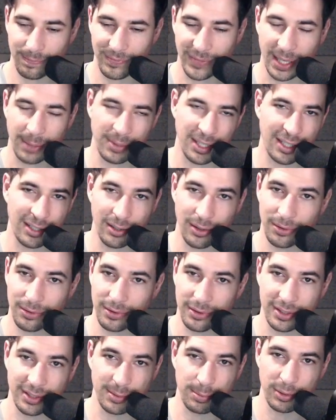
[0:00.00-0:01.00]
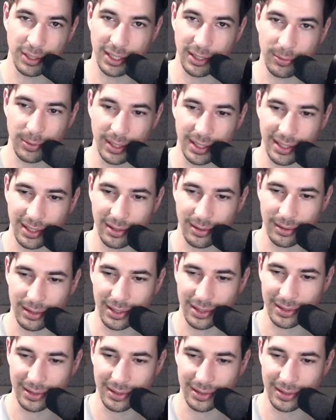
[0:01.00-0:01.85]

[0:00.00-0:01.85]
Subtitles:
I'm going to go through this pretty quick here because